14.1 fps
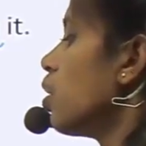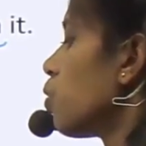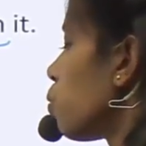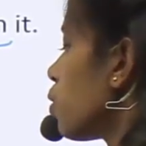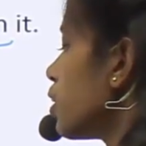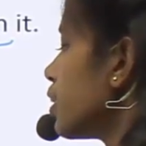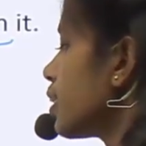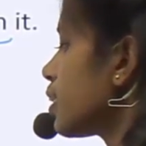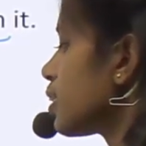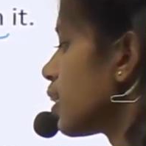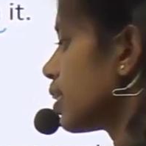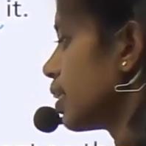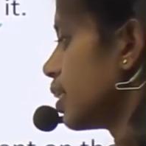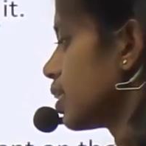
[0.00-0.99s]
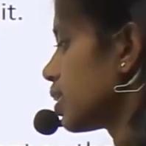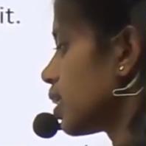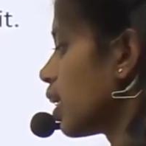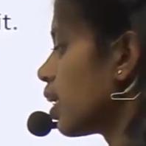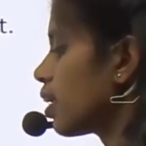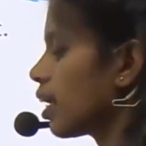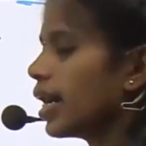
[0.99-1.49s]
holding the
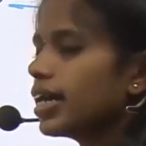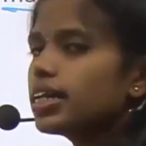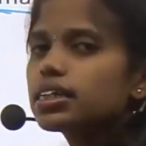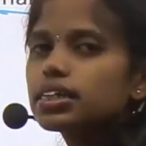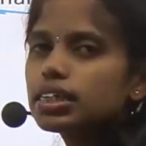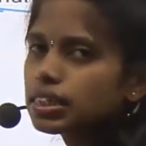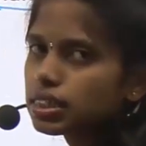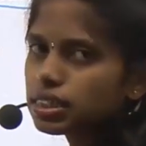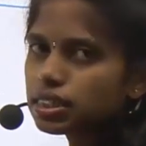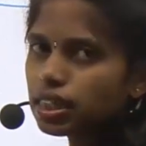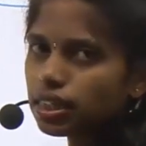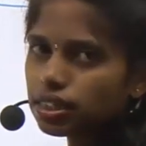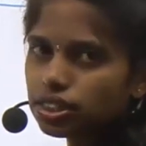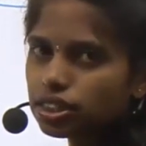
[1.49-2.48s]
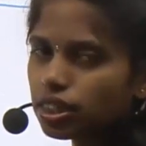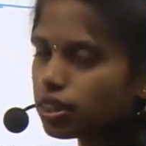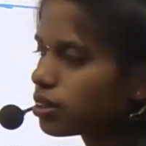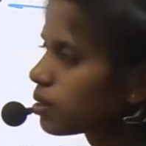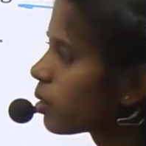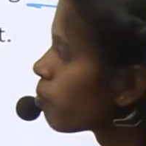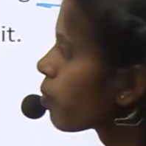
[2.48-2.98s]
data and
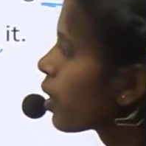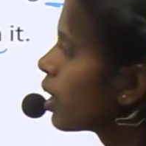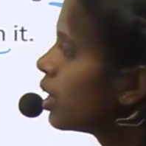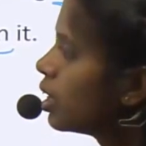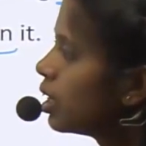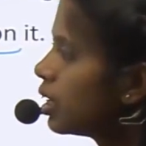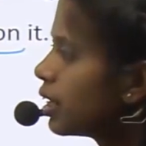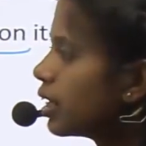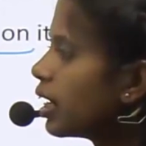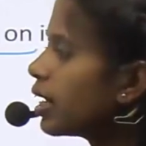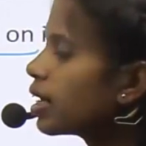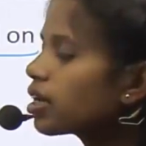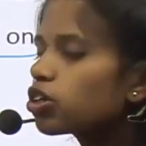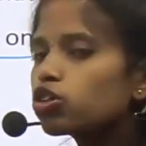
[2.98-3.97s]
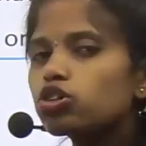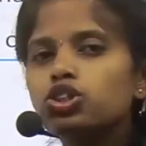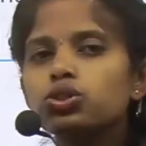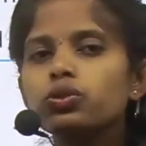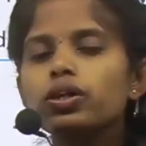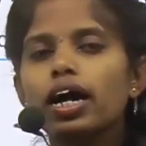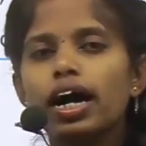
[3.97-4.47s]
instructions. Here you
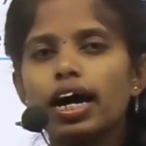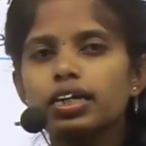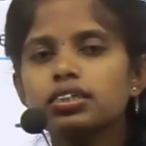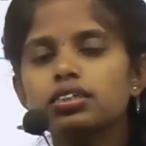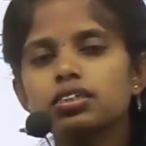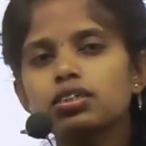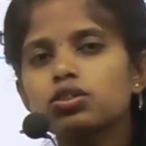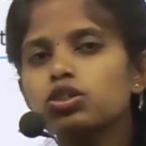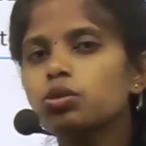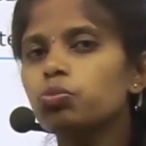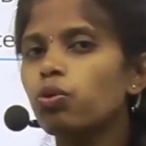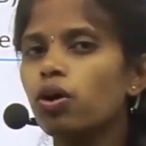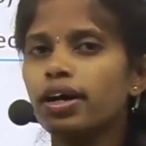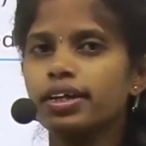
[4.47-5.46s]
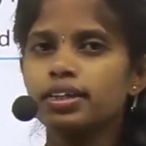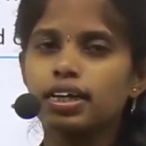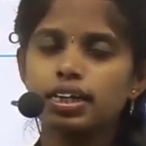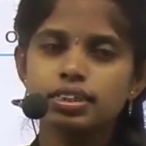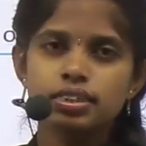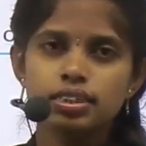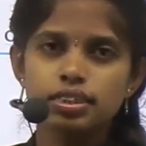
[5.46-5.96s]
should answer to the point,
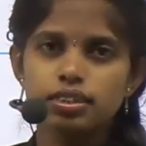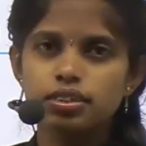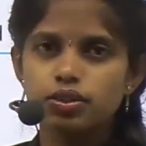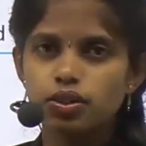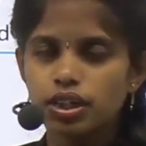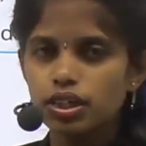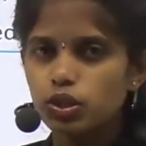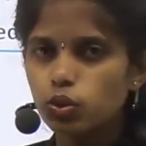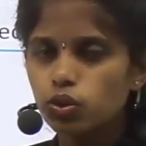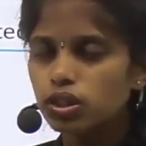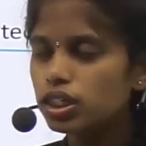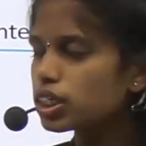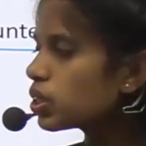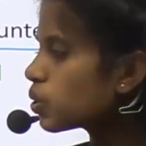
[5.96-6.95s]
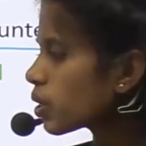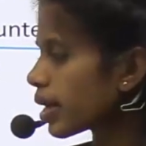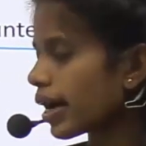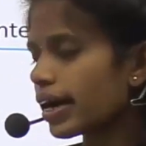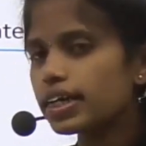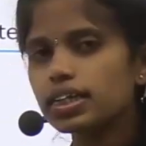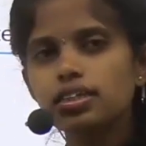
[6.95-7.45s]
that's it. Okay, no need to
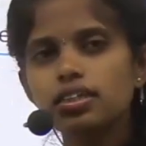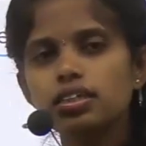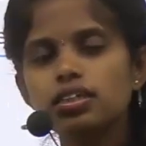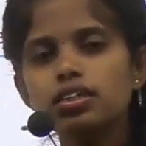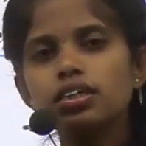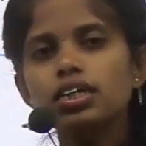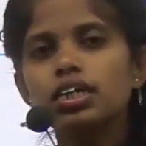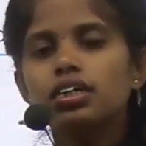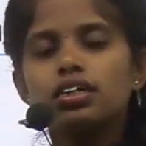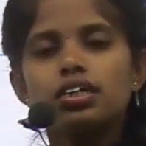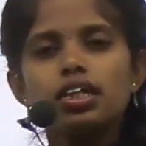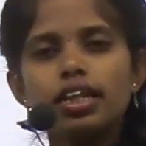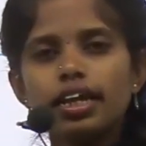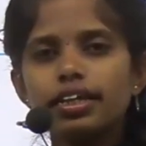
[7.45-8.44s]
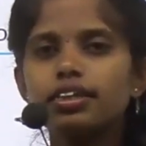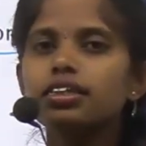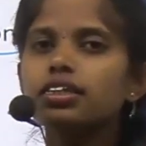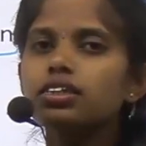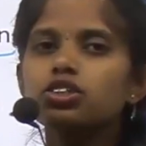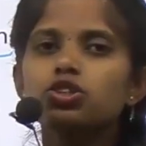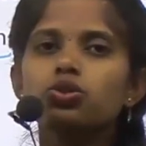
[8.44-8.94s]
write the
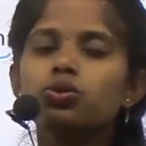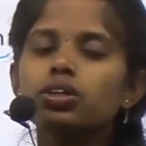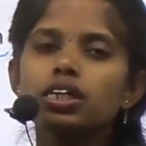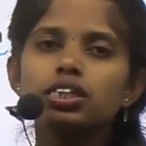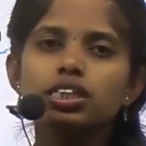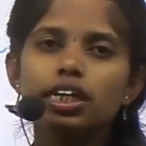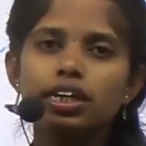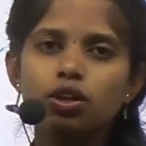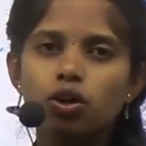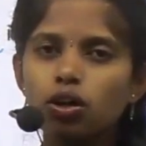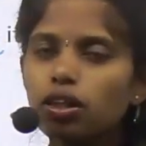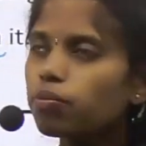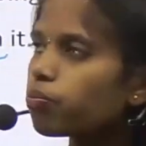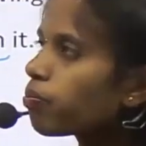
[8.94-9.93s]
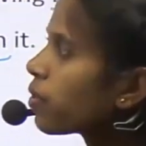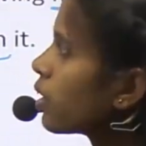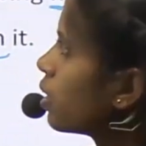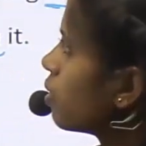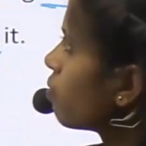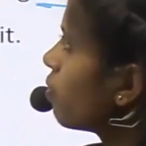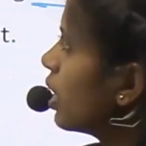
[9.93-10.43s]
lengthy stories and all.
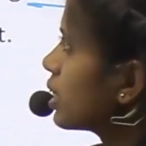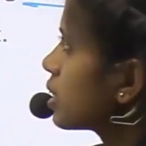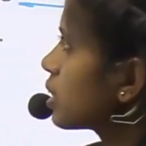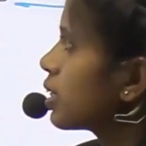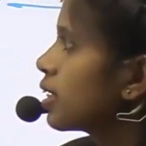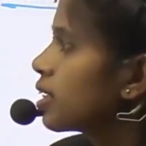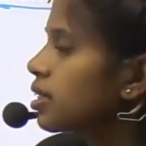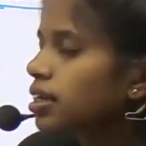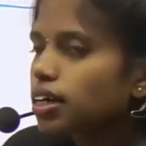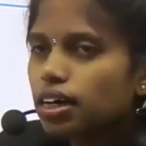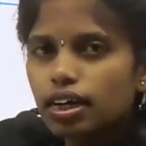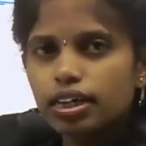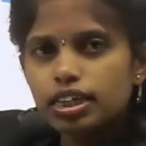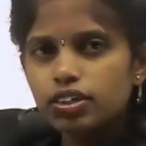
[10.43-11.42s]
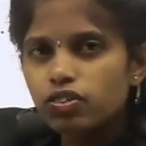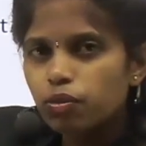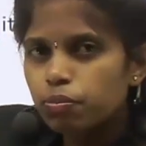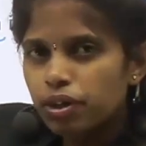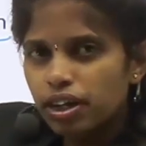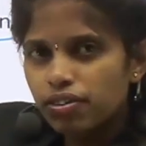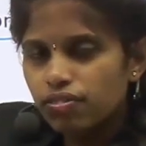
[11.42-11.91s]
First thing, give a
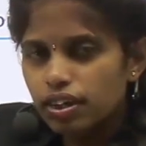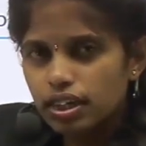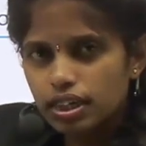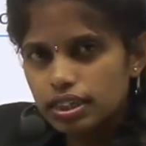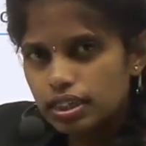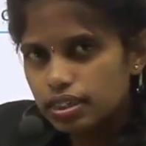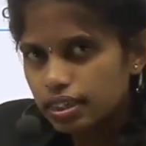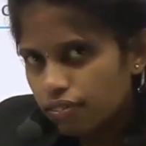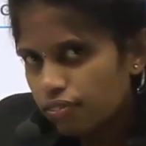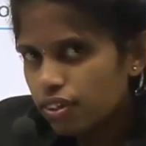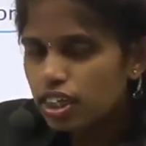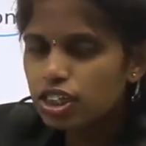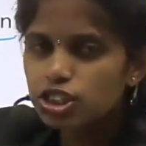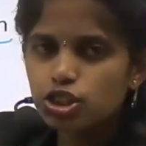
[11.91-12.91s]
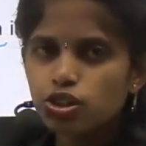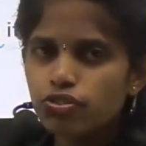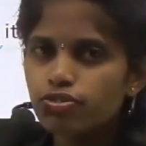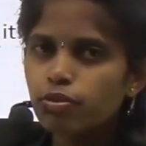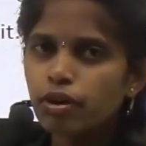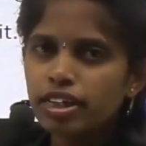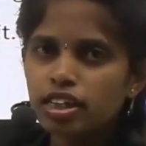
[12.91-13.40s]
brief definition of
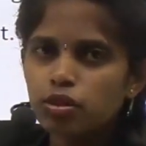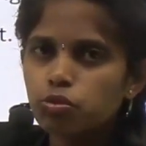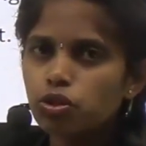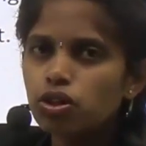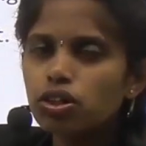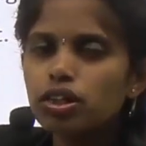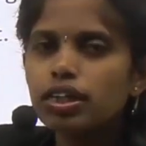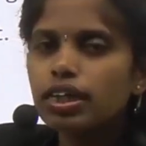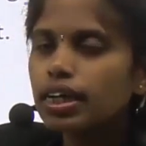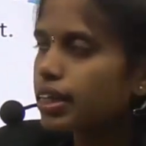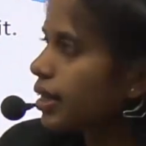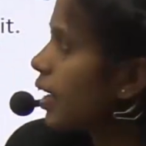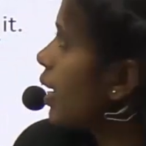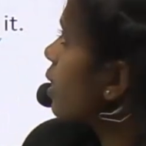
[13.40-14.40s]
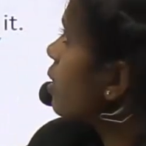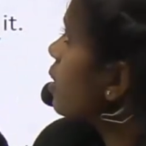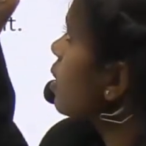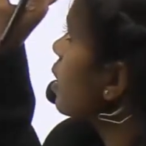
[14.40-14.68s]
a motherboard, then